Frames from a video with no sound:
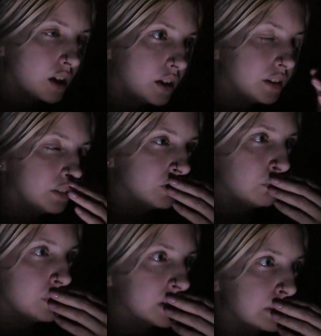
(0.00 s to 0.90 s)
and then we'll
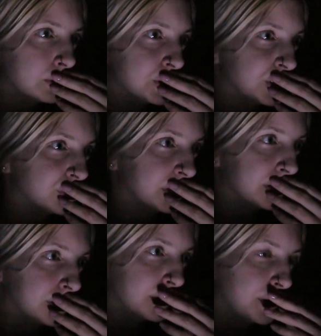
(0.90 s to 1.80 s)
plug up the generator
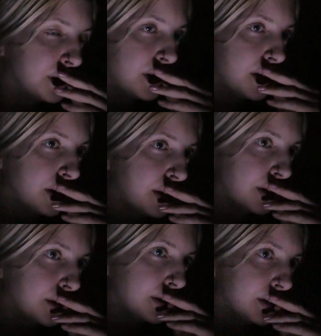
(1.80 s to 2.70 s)

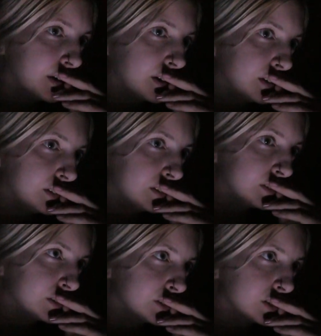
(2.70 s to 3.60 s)

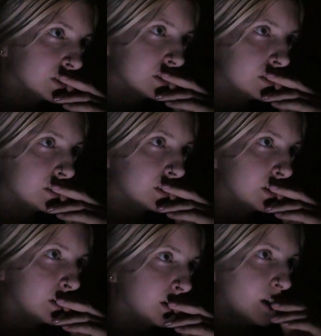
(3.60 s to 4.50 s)
and
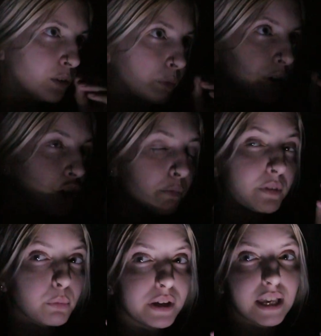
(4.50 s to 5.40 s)
we hope
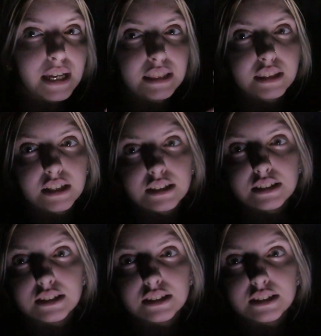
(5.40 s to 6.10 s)
that we can get this